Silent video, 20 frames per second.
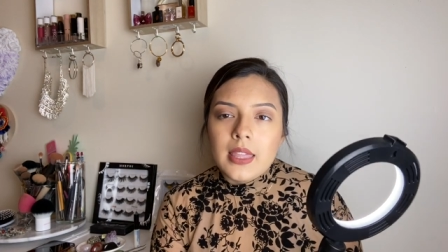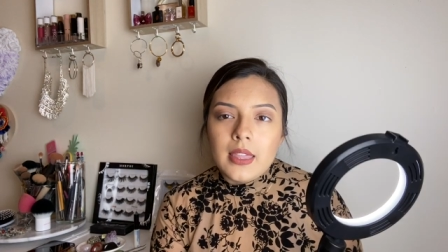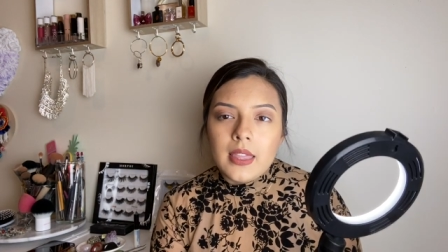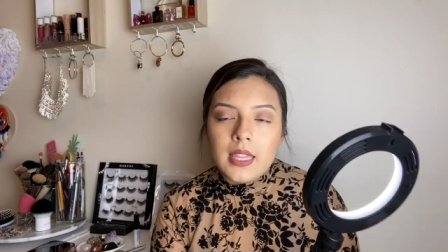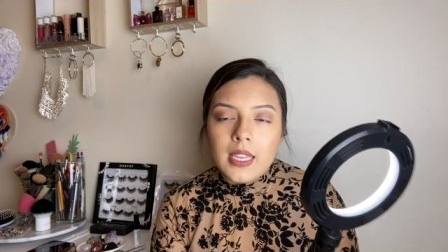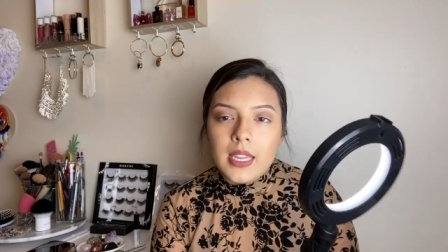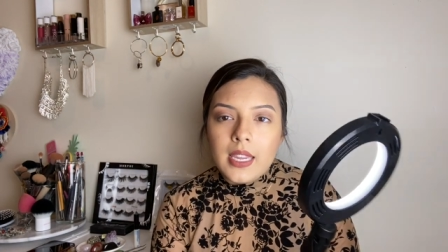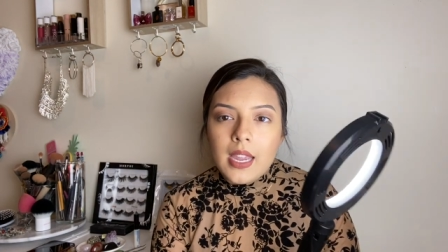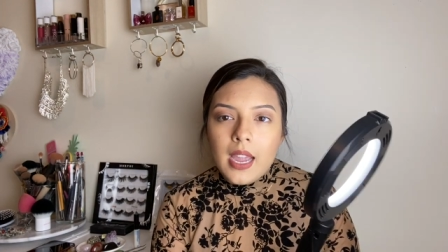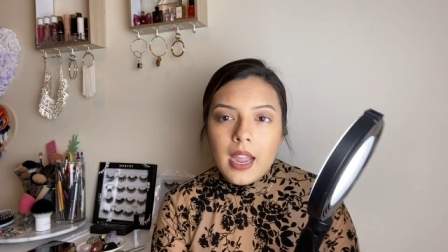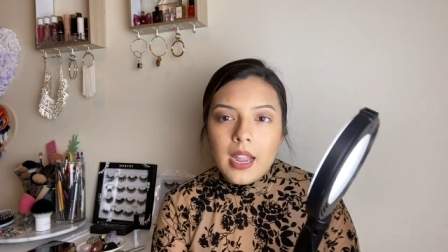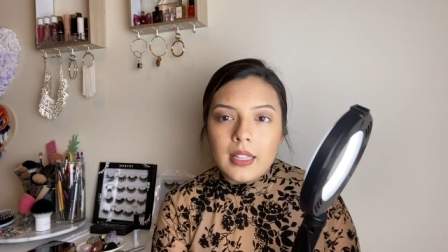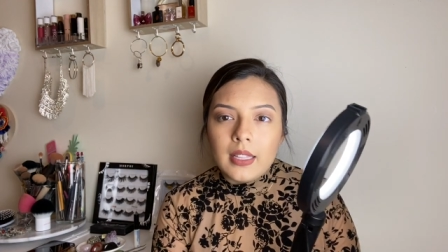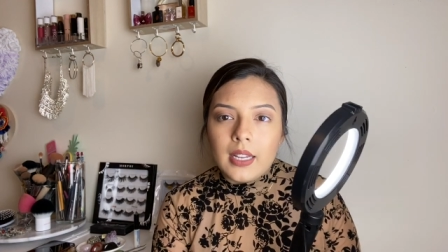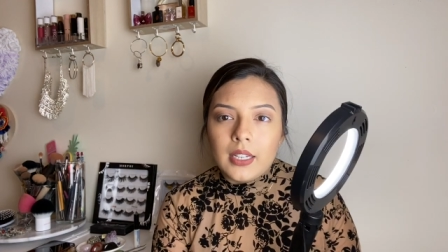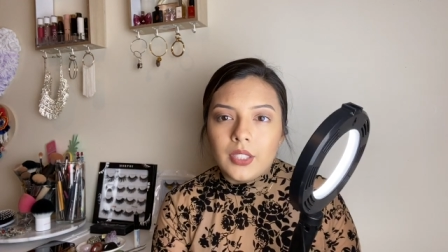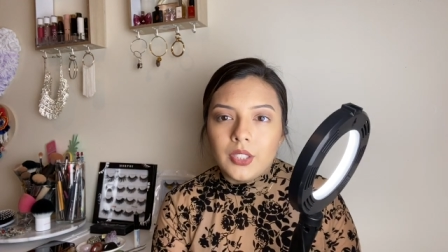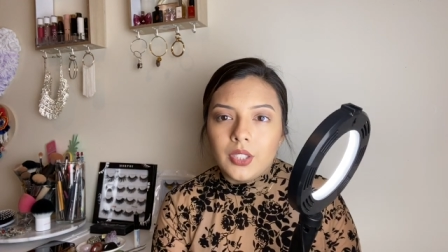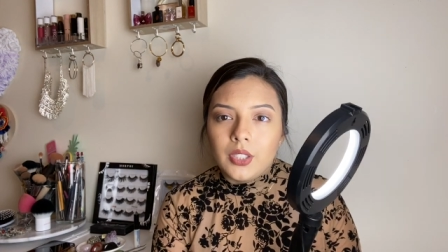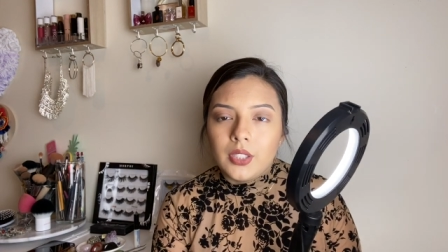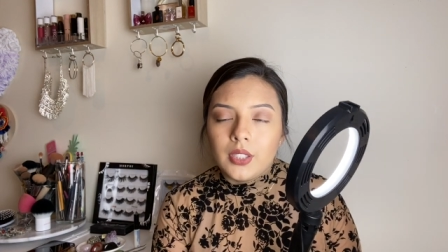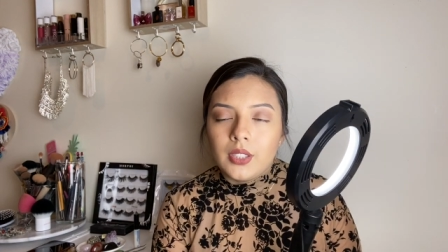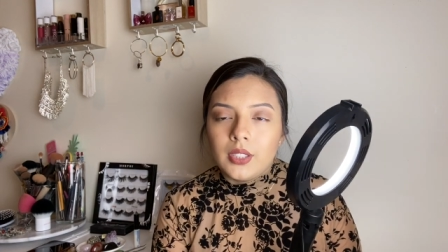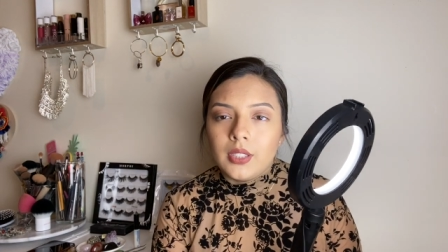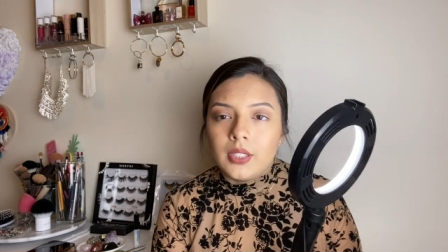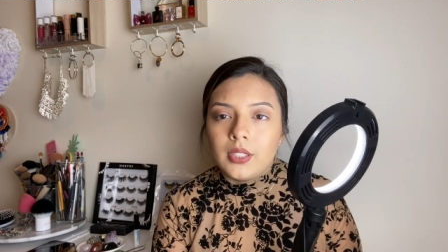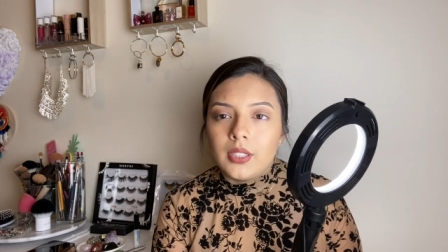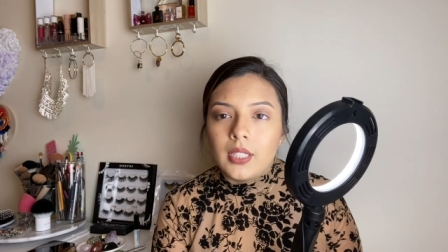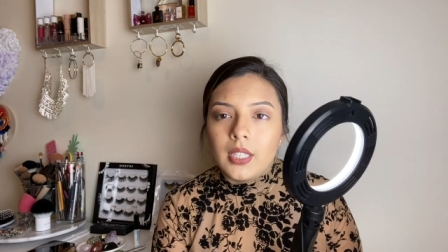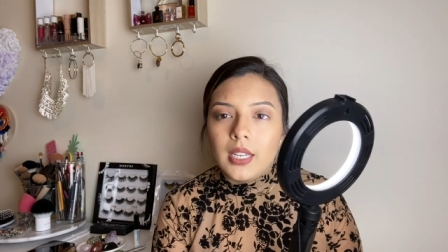the
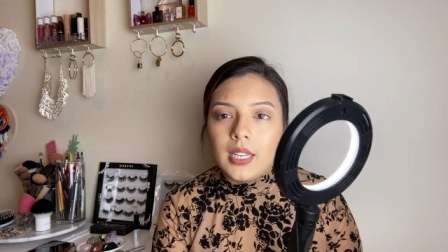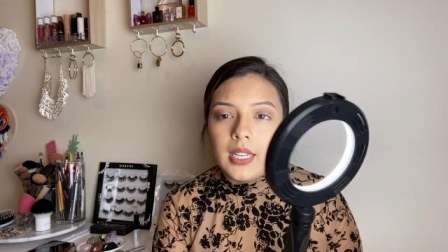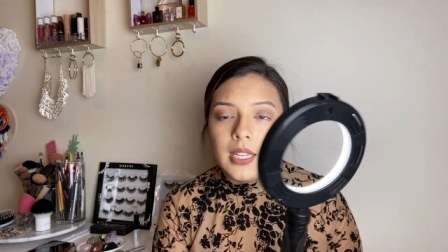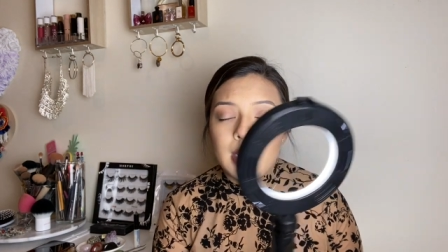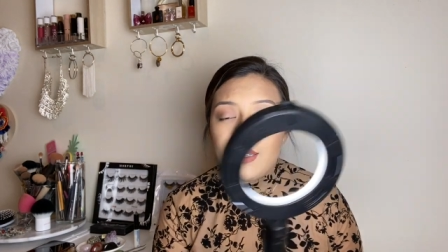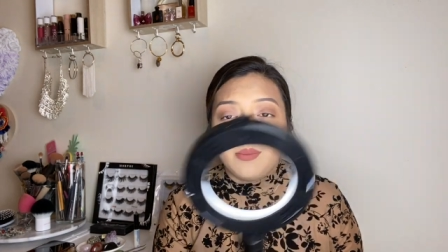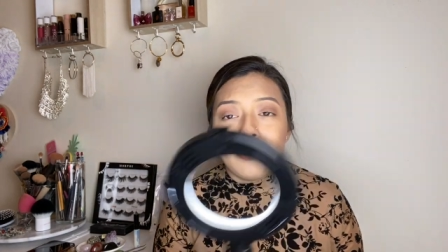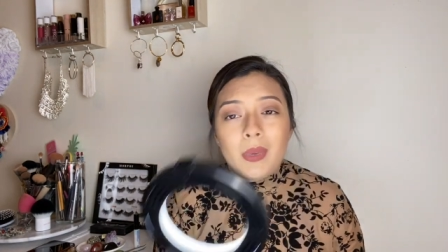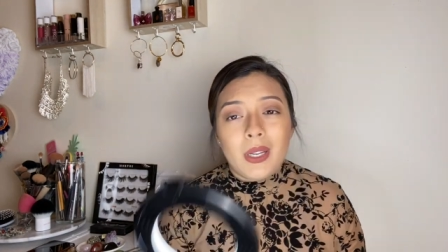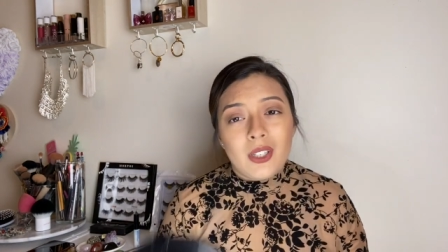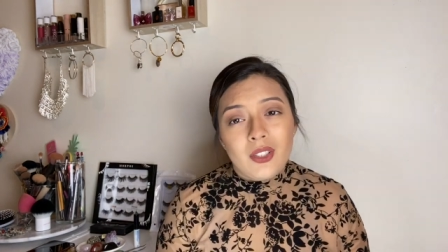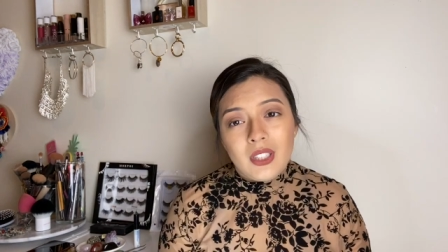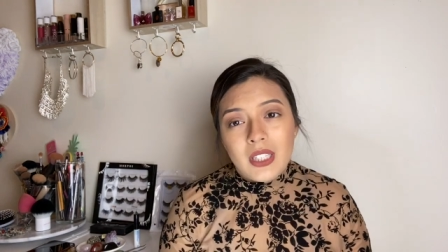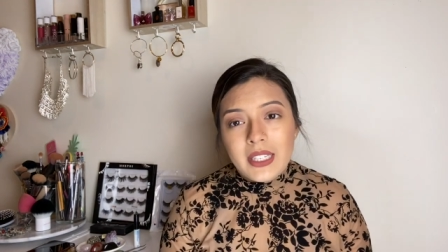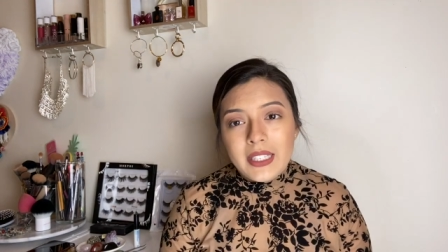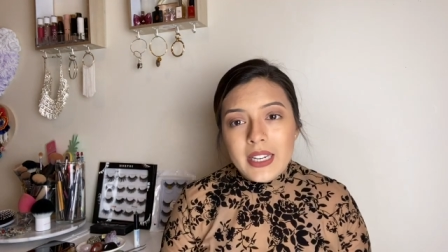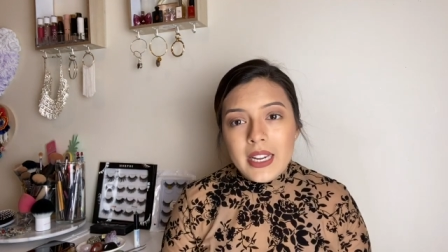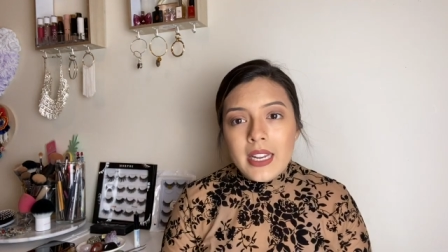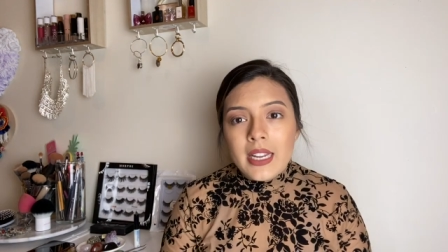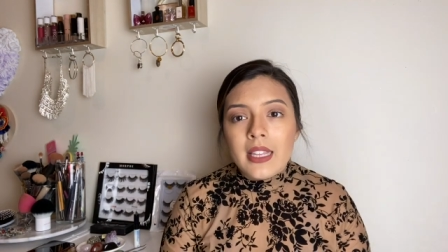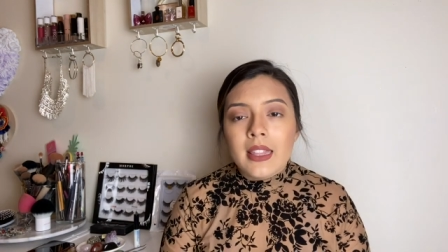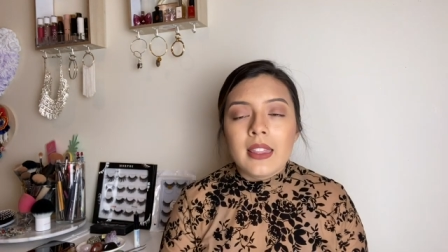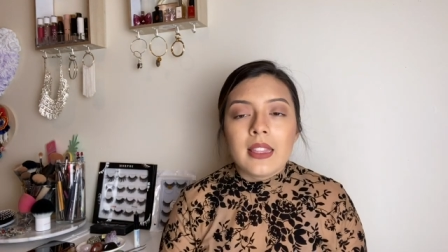eyelashes in better lighting.